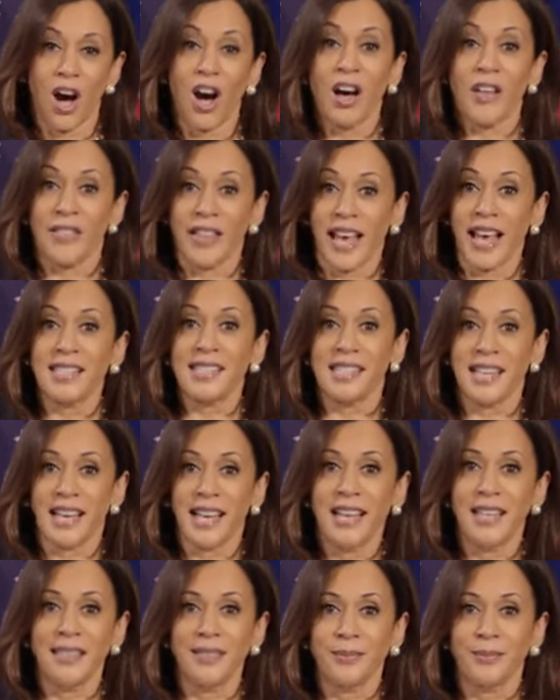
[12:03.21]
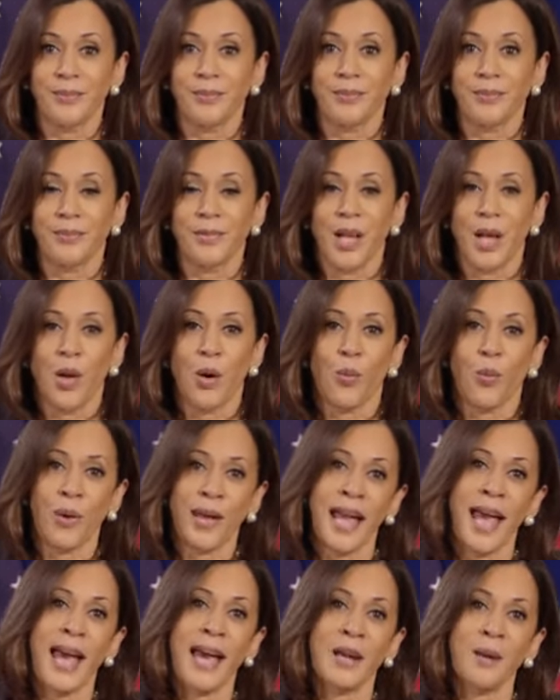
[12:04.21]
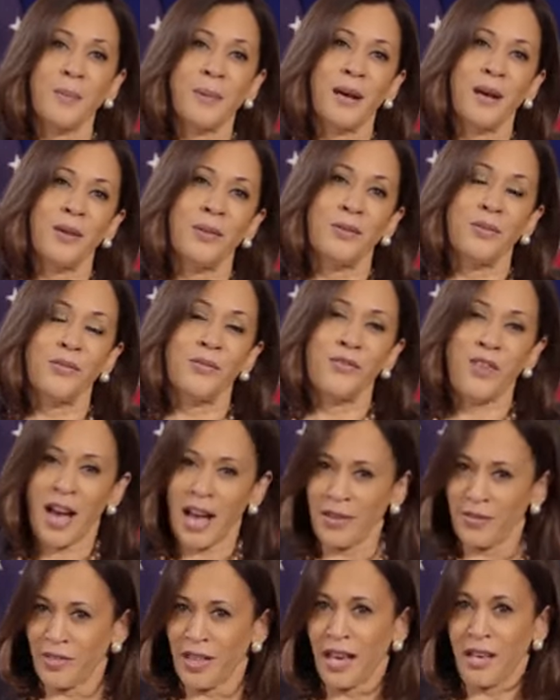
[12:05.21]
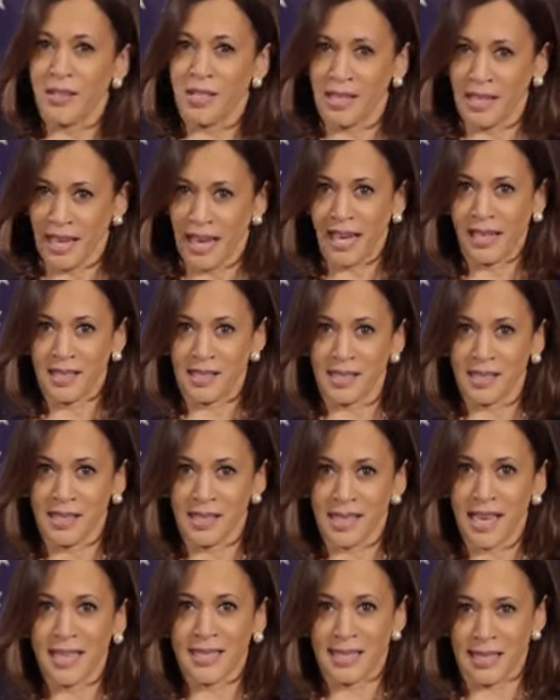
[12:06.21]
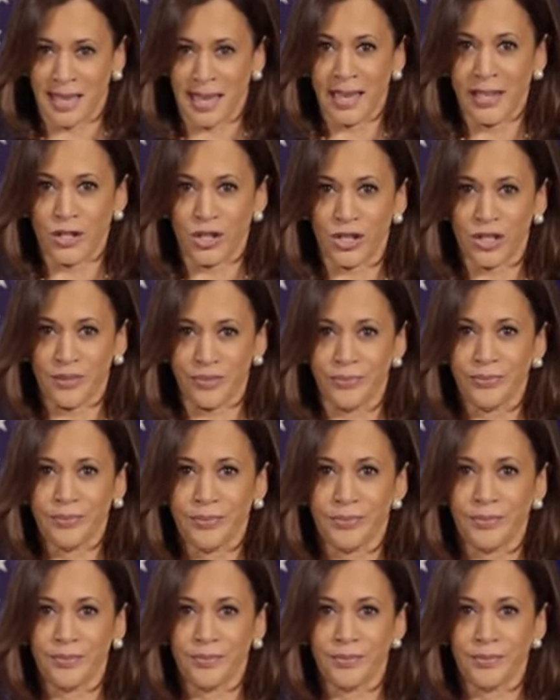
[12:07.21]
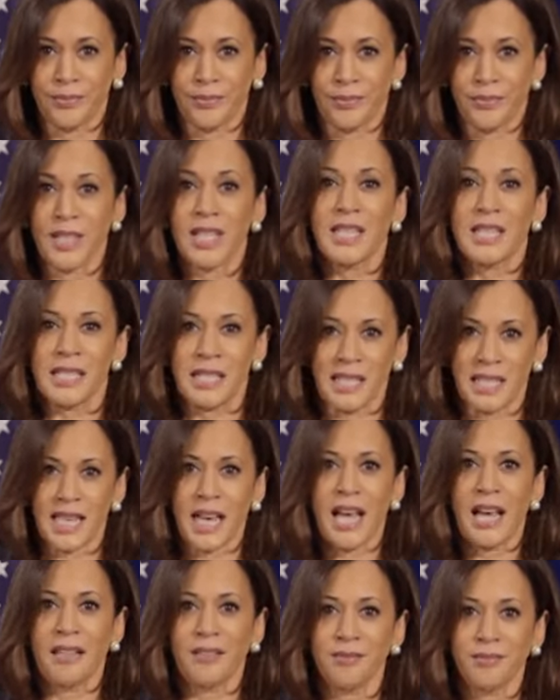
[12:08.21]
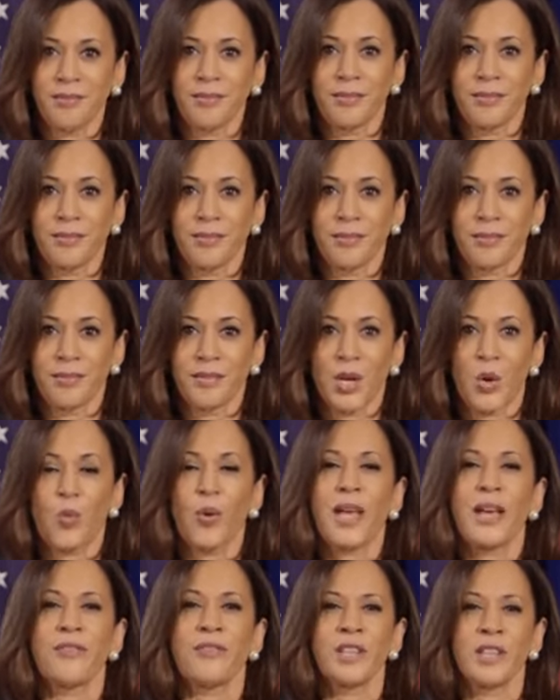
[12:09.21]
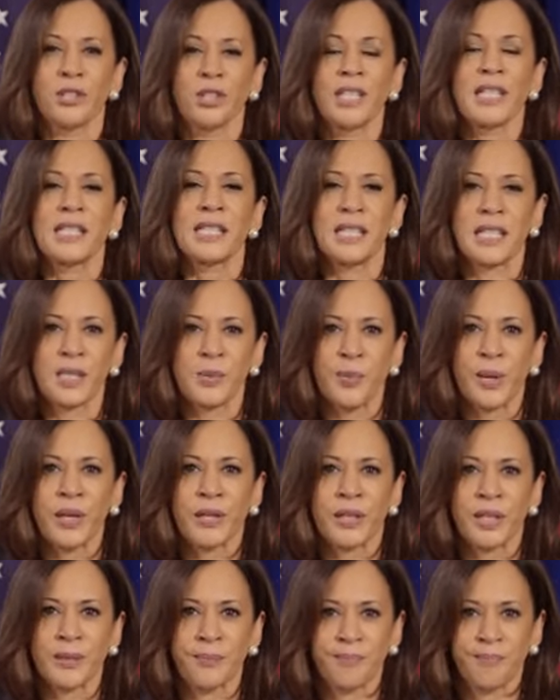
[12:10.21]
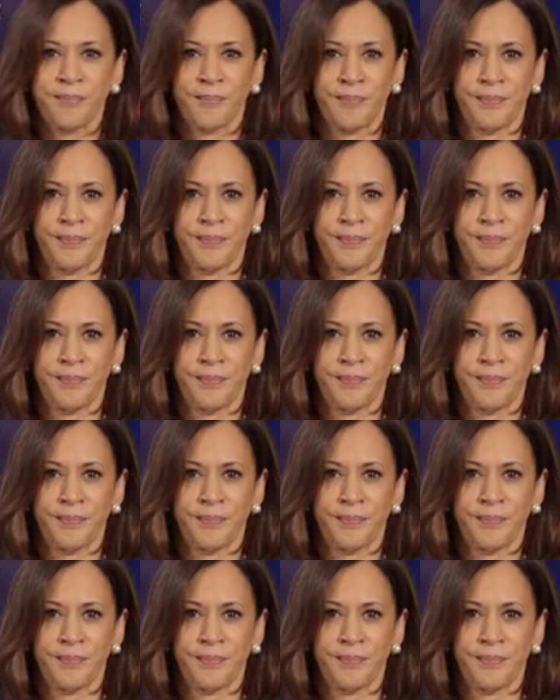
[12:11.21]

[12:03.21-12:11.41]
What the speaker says: On that day, we had about 5,000 cases as a nation. Today, we have nearly 6 million.